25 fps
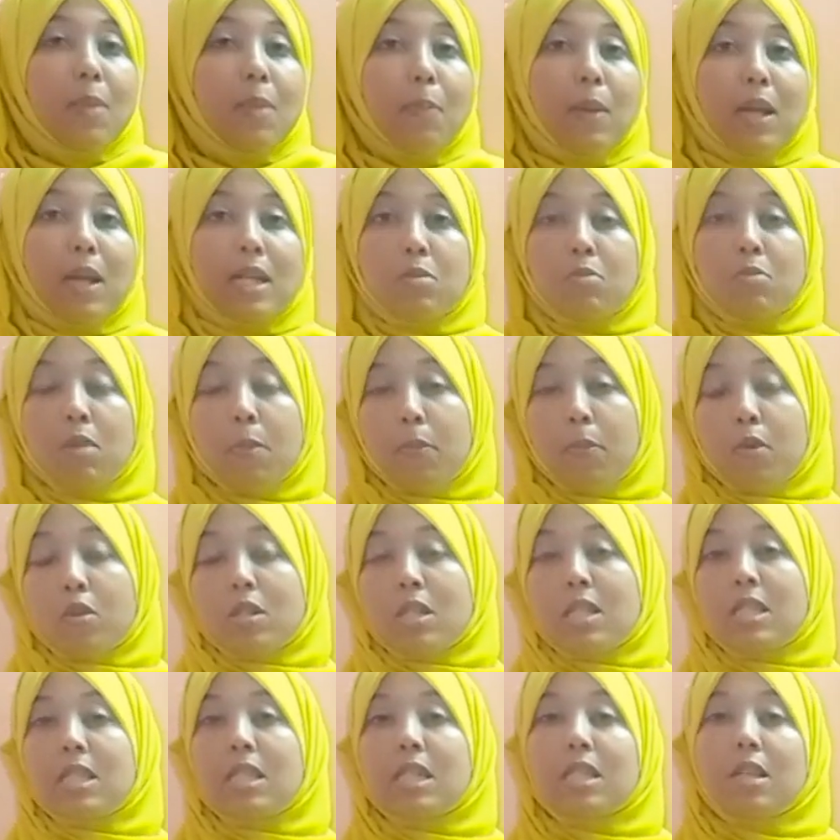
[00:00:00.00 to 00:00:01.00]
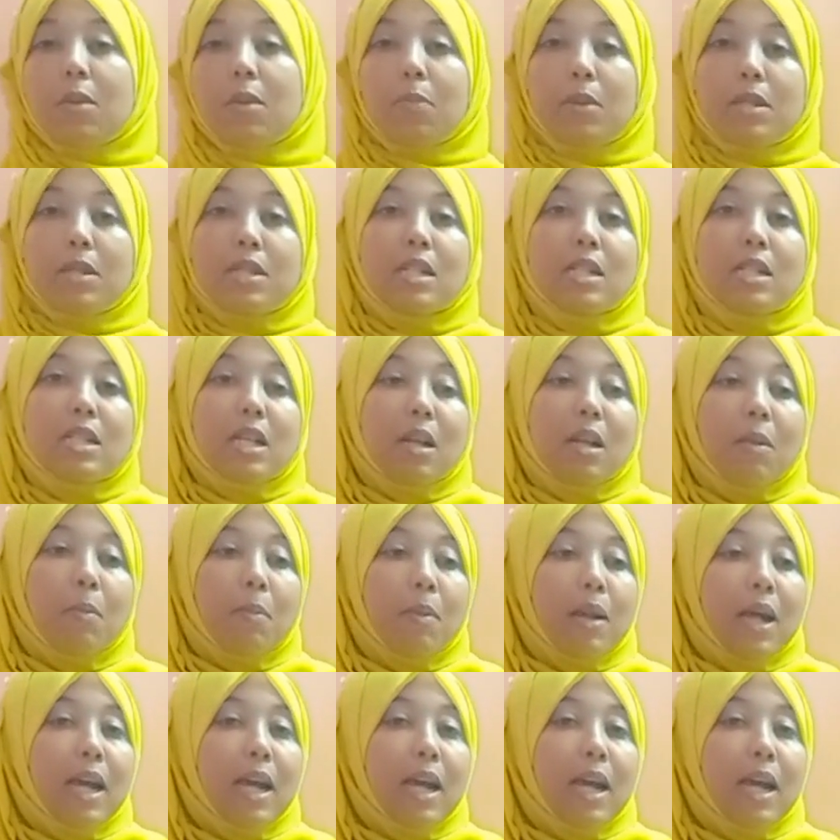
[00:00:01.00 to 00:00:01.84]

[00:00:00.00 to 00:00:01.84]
the plasma proteins that are present in